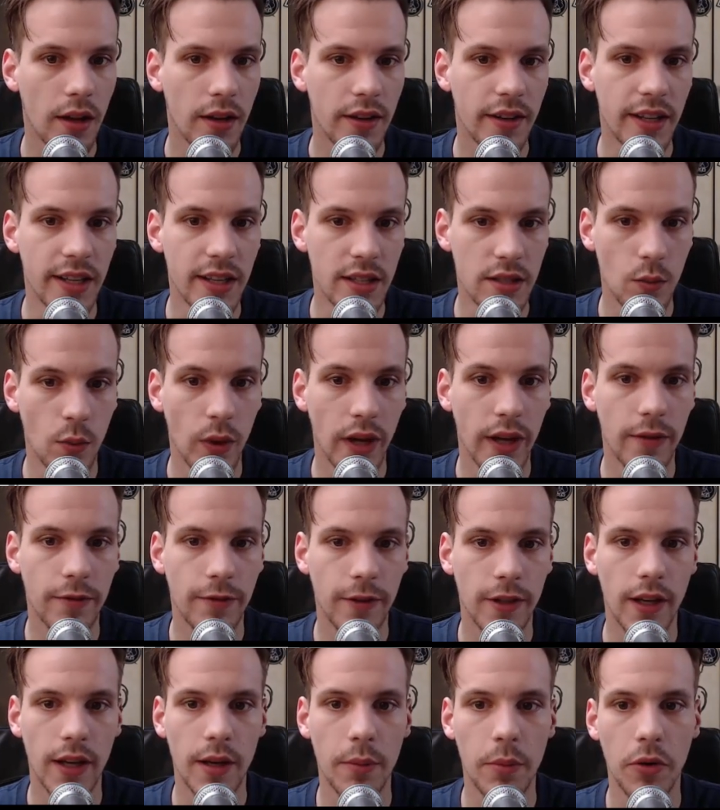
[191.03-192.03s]
this
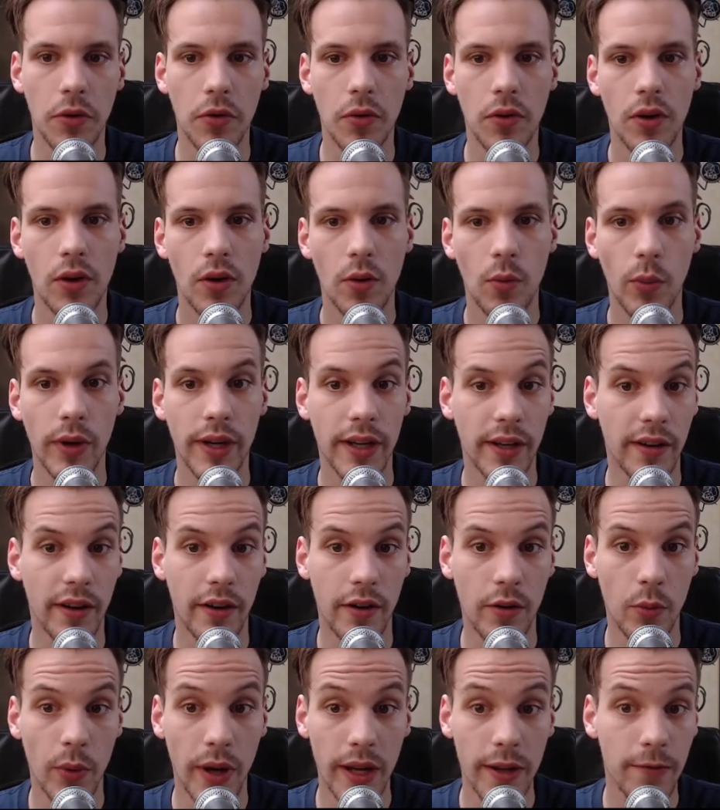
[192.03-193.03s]
wavetable with
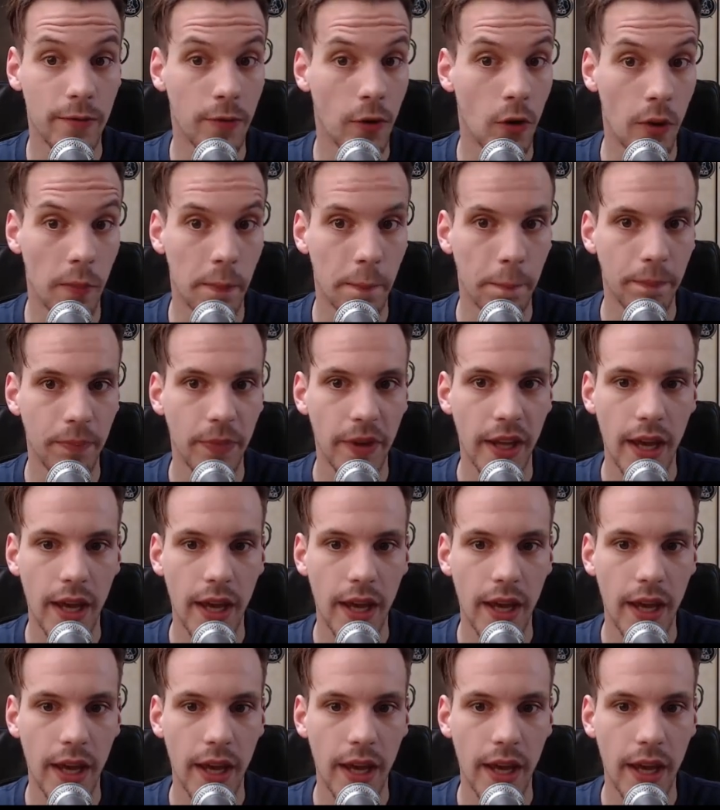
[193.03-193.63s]
another waveform.